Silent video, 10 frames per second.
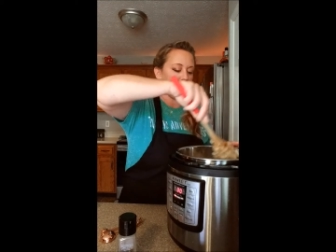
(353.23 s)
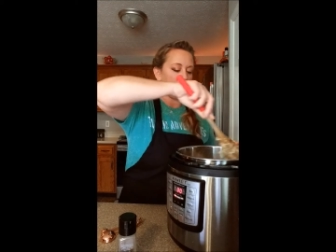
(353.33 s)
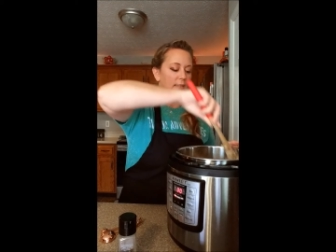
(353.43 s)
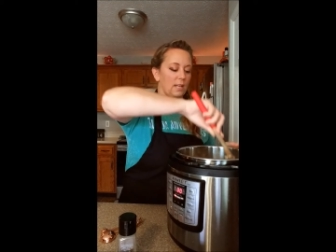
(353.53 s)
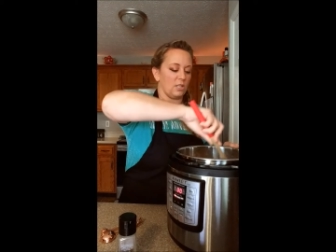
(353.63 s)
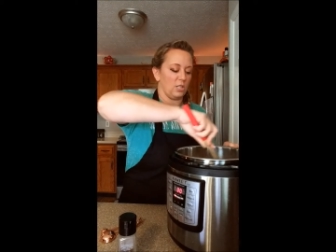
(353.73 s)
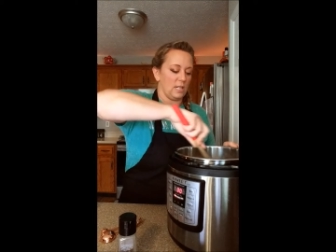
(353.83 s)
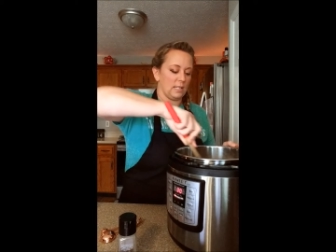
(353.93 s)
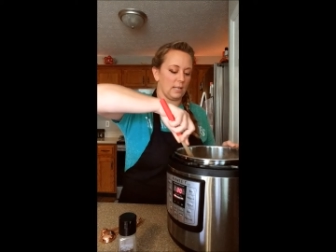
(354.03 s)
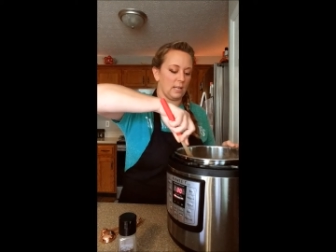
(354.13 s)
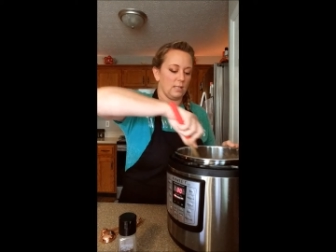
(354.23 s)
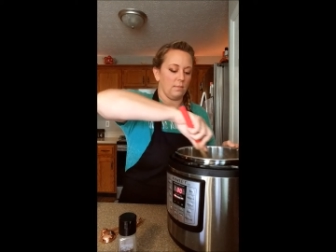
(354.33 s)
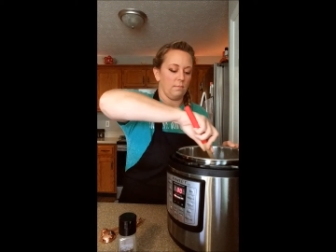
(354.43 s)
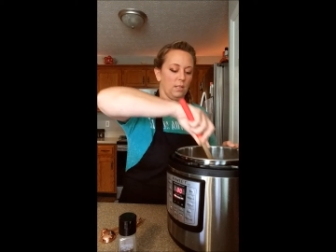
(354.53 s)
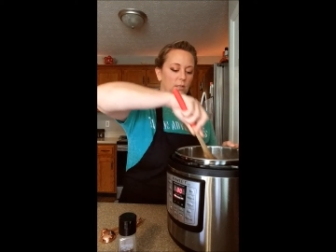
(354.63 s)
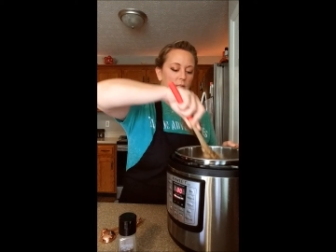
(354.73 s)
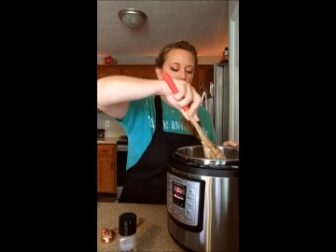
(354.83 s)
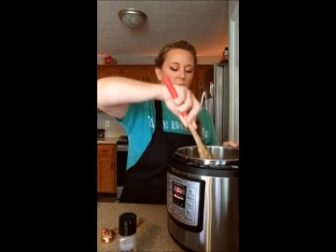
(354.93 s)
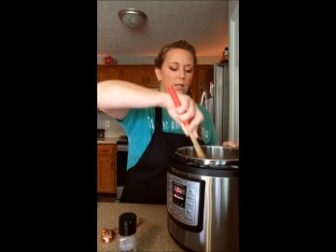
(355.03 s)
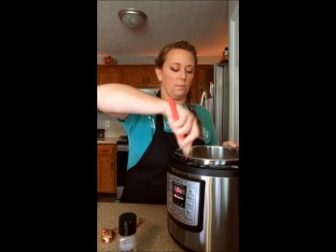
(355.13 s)
Get that cheese nice and
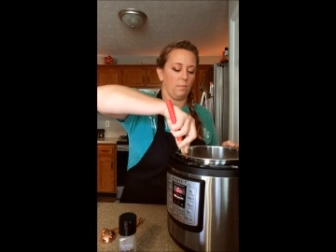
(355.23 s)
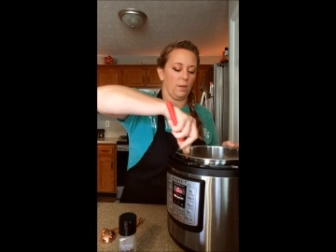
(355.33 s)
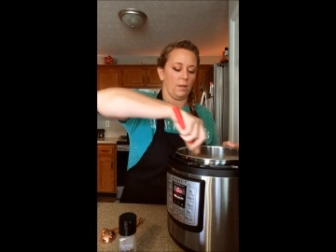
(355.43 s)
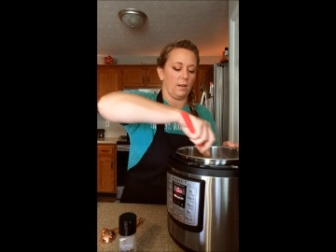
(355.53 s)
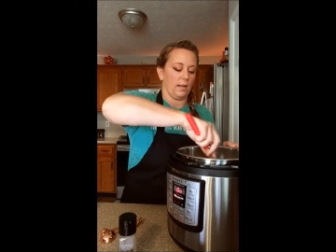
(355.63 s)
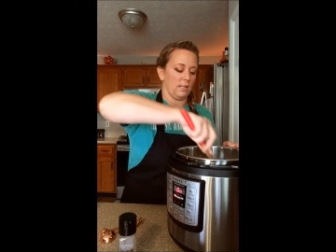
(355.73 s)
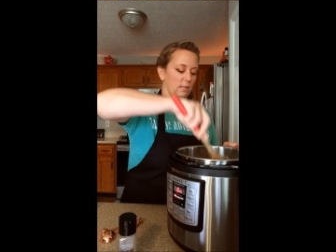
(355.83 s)
melted and the butter nice and